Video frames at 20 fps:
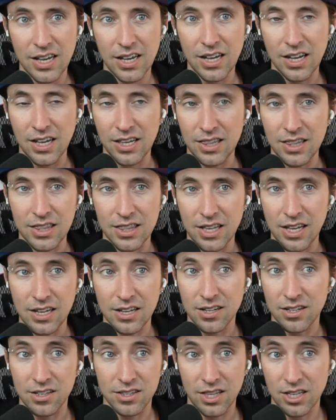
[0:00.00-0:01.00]
And
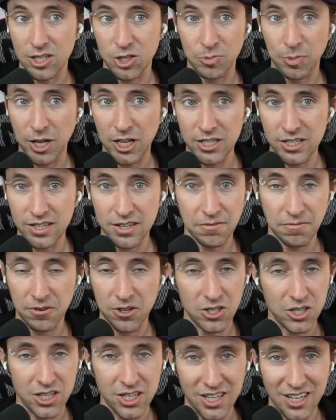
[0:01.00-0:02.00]
they spell it
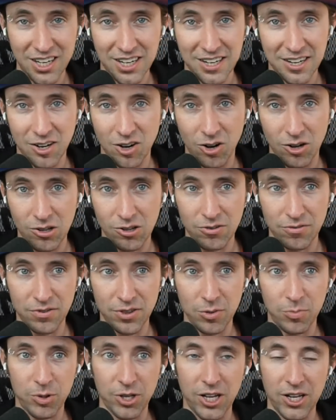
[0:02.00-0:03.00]
differently all over
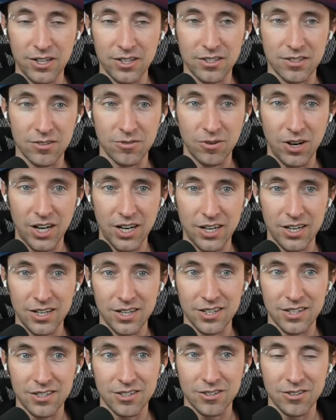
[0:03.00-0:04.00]
the place, right?
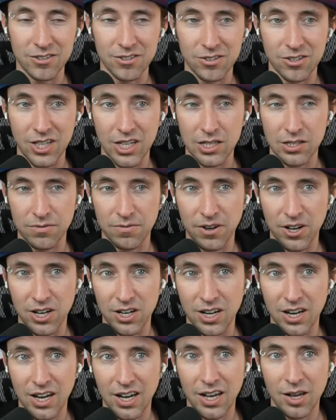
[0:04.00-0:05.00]
So that's
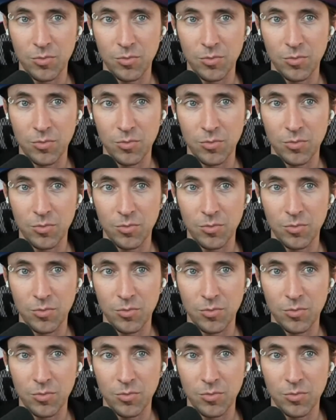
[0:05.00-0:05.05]
fun.